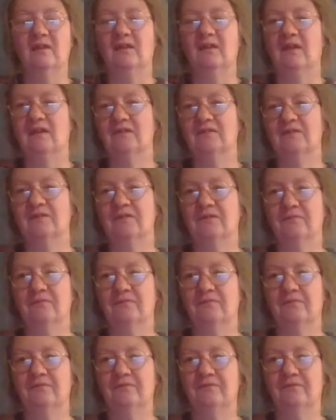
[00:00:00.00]
I sort of
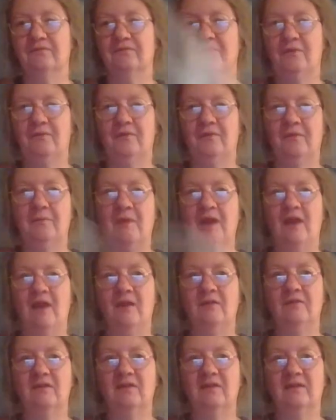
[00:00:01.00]
throw them
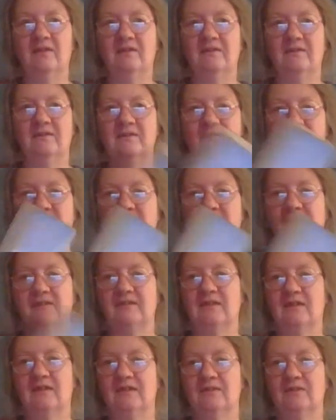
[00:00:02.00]
out and I
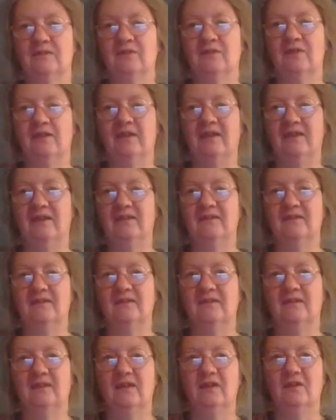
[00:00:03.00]
start to collect.
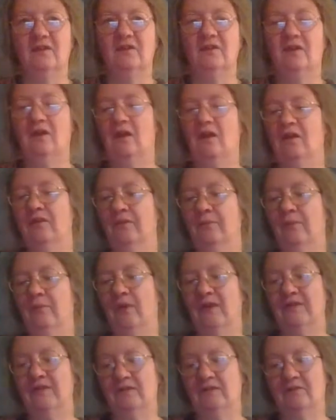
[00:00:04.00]
No,
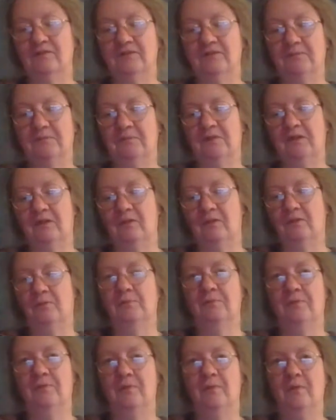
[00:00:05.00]
otherwise I'll simply
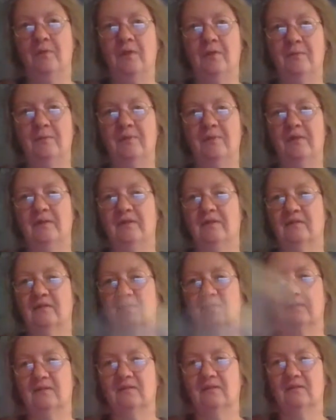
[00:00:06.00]
open them up and,